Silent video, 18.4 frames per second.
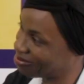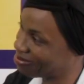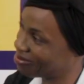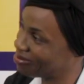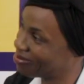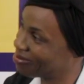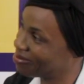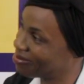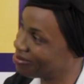
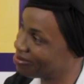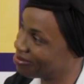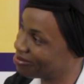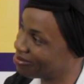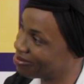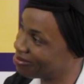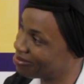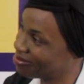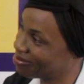
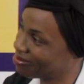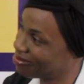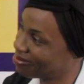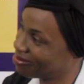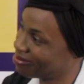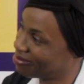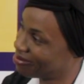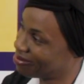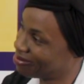
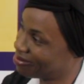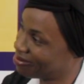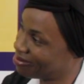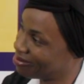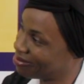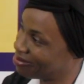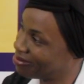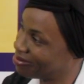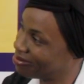
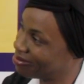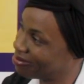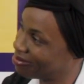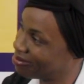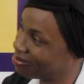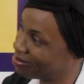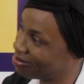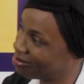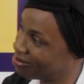
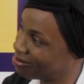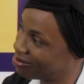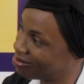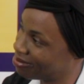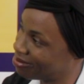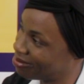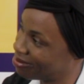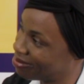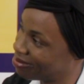
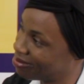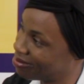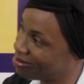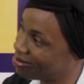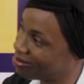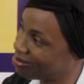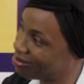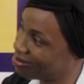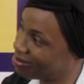
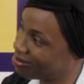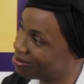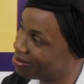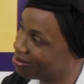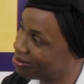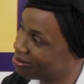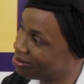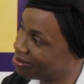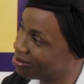
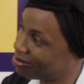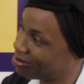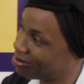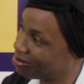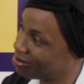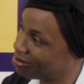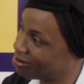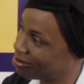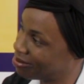
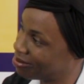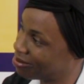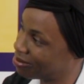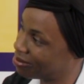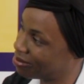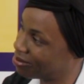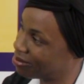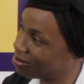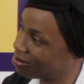
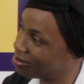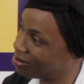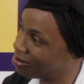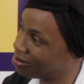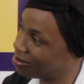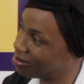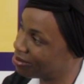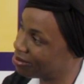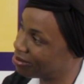
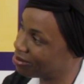The person shown says nothing.